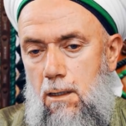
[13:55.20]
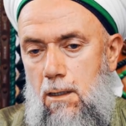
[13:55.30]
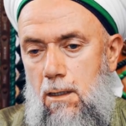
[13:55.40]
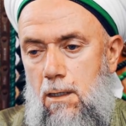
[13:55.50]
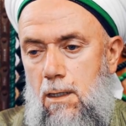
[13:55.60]

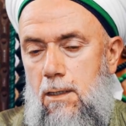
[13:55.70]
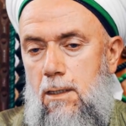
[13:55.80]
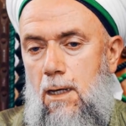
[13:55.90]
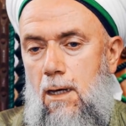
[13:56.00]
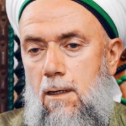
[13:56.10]

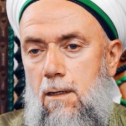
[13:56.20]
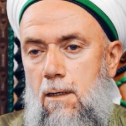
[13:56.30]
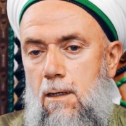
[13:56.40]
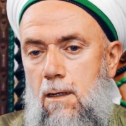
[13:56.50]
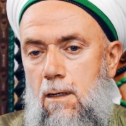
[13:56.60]
India
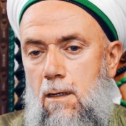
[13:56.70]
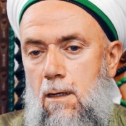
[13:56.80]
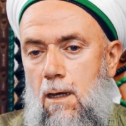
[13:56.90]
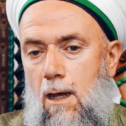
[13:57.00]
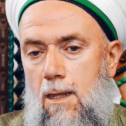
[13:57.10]

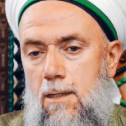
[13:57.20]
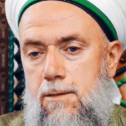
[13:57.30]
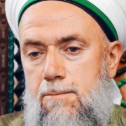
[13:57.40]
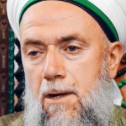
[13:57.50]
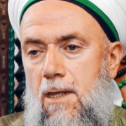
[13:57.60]
and
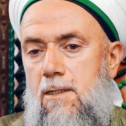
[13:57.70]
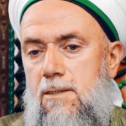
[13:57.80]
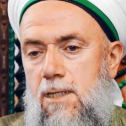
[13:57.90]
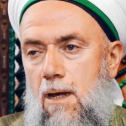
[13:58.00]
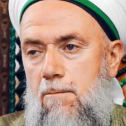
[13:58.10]
spread
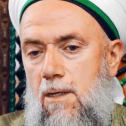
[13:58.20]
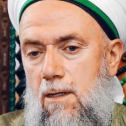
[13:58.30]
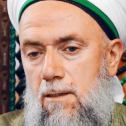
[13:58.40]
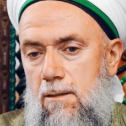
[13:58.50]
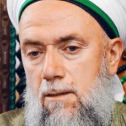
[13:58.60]
Islam there.